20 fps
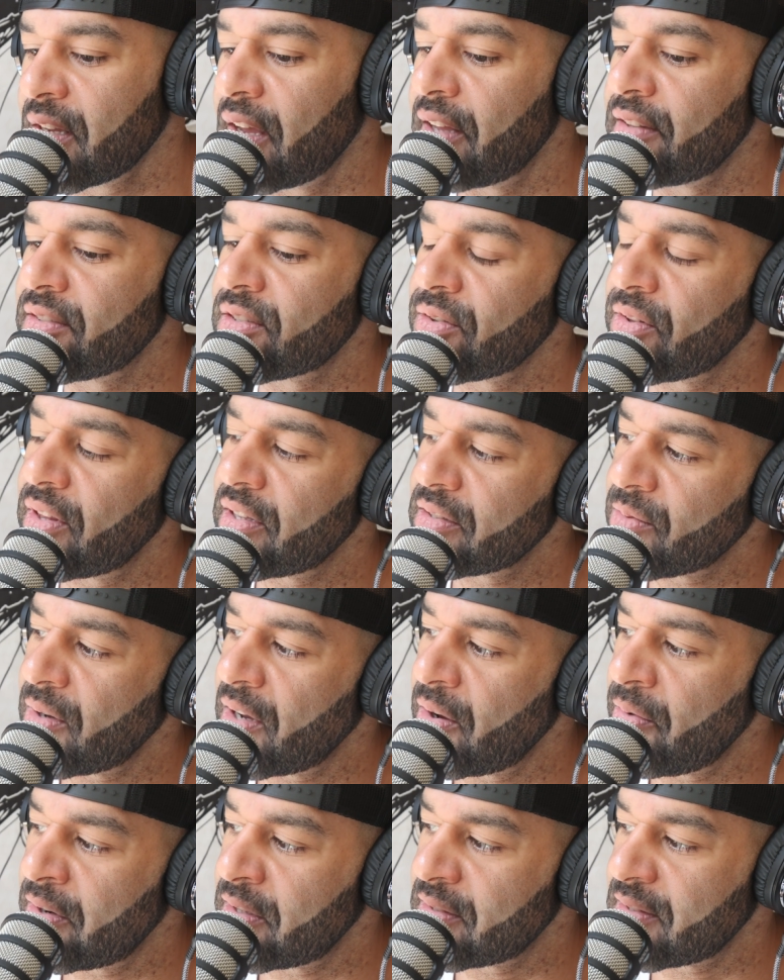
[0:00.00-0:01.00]
And so that's why
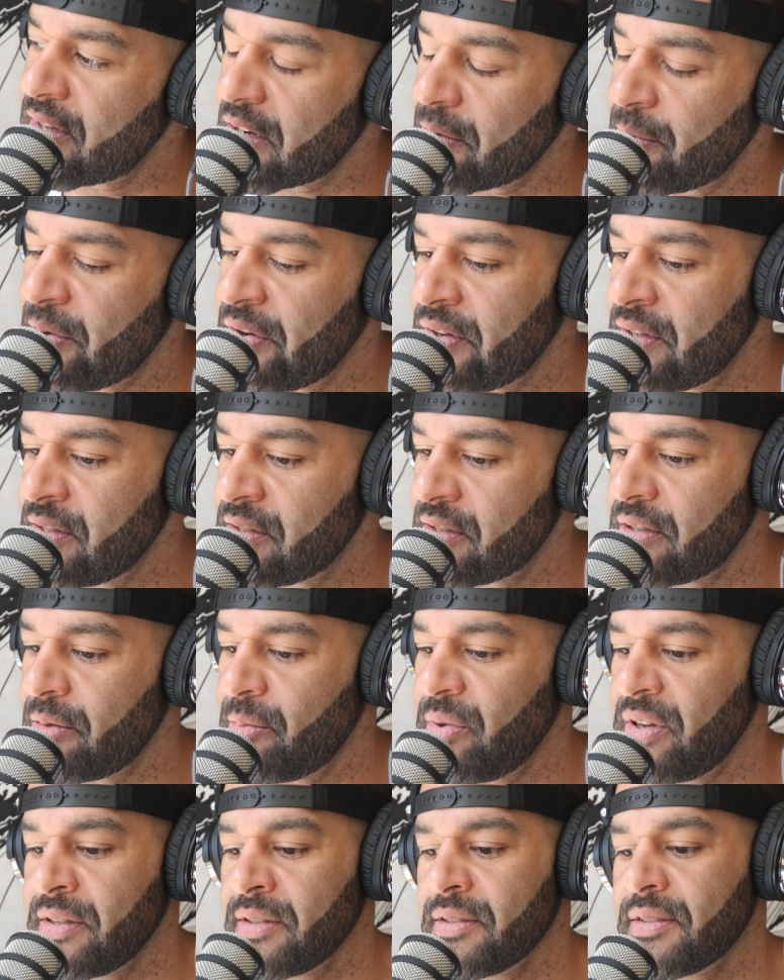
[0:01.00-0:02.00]
I want to talk about
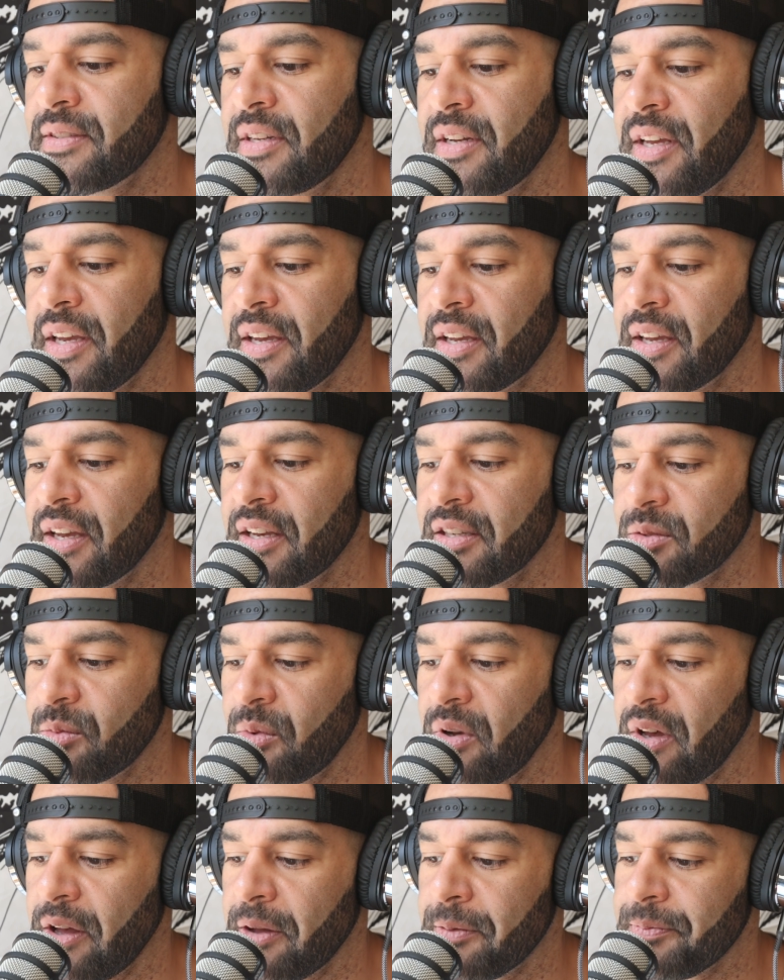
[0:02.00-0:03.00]
interdependence today as
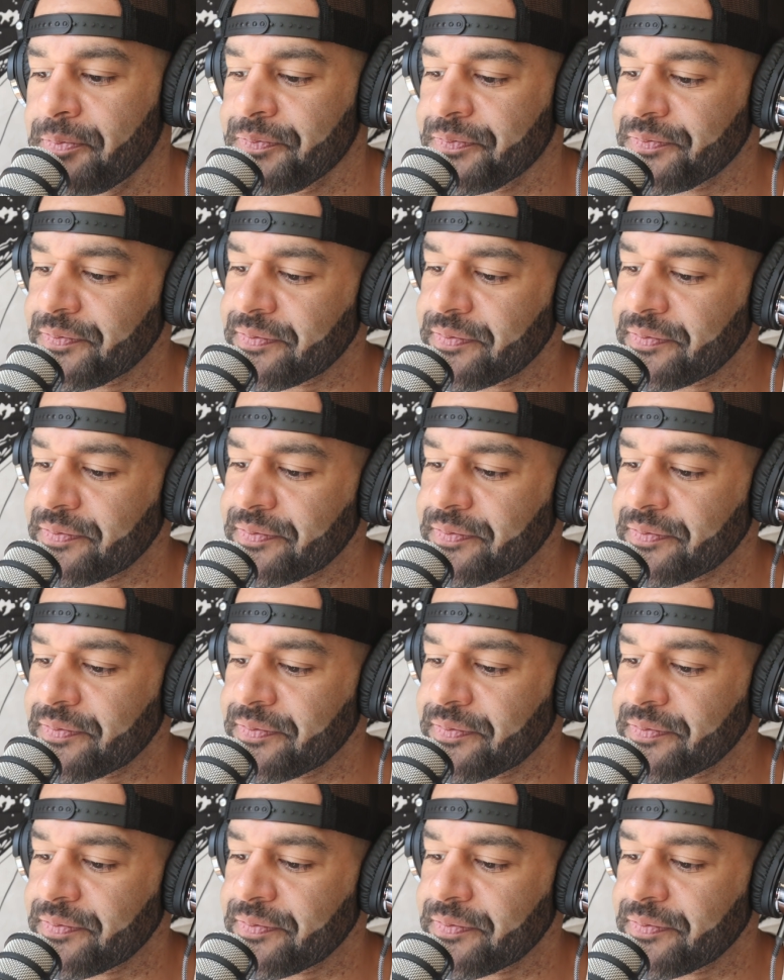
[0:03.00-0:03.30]
well.